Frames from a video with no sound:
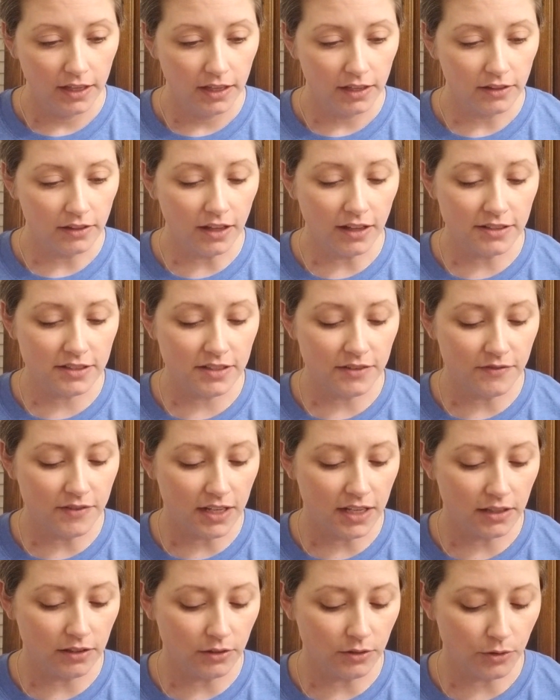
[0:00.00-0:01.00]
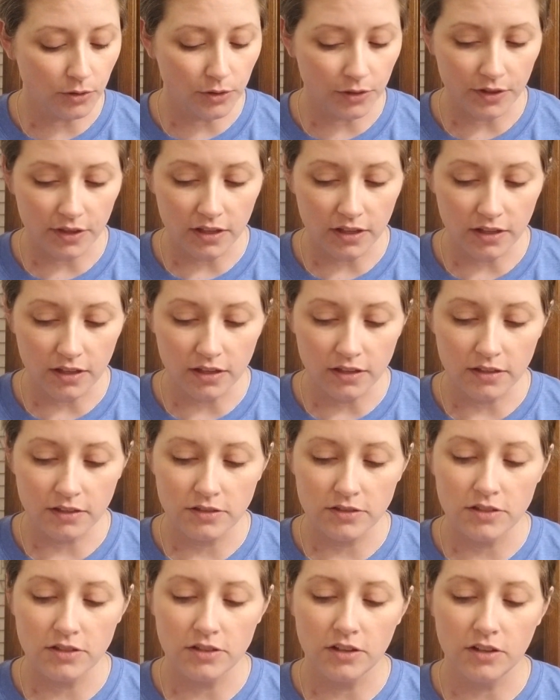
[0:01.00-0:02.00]
Lots of neat little
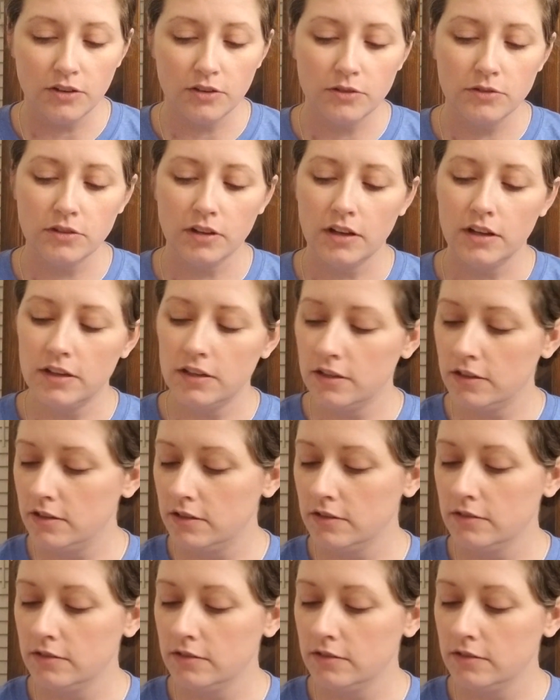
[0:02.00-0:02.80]
things, you know, like